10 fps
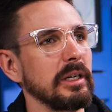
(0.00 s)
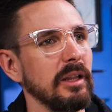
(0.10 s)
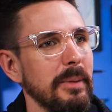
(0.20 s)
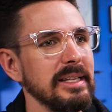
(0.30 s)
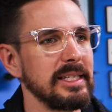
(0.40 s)
when
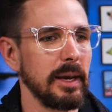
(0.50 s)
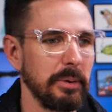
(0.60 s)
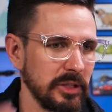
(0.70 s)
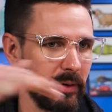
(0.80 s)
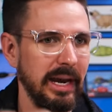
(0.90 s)
Clemensia
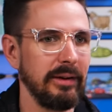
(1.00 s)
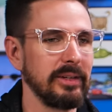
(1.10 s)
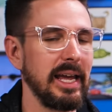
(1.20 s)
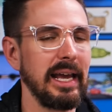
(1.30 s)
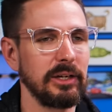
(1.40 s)
puts her hand in
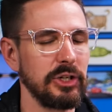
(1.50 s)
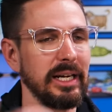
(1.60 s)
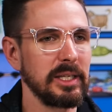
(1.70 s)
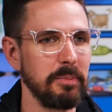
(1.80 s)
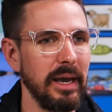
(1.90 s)
the tank and she
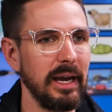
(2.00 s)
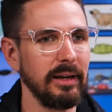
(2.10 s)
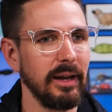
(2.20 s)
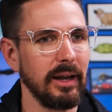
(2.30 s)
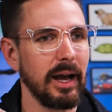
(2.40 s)
gets
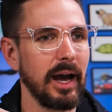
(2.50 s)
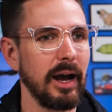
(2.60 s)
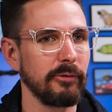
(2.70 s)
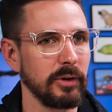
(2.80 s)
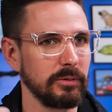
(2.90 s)
bit.
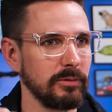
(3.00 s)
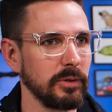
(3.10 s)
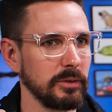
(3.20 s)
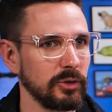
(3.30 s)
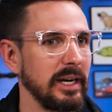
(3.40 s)
Uh, for
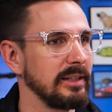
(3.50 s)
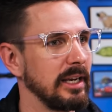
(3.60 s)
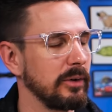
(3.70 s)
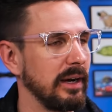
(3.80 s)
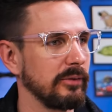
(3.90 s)
for trying to
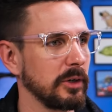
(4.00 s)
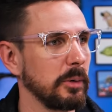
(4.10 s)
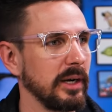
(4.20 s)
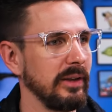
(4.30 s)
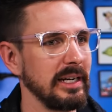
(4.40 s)
take credit for
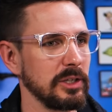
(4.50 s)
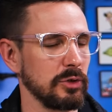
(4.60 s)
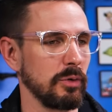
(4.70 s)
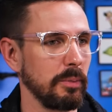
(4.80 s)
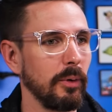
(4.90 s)

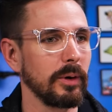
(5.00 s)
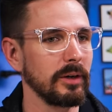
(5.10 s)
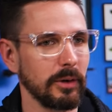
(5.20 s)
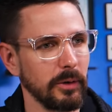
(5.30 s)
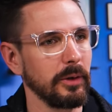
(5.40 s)
Coriolanus's
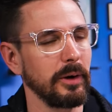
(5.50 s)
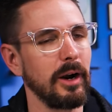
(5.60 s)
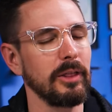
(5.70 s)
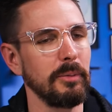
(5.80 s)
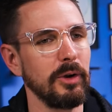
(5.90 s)
report earlier yeah.
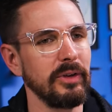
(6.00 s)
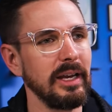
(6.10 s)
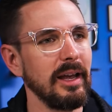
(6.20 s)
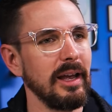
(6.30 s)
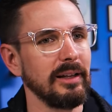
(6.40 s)
on in the movie,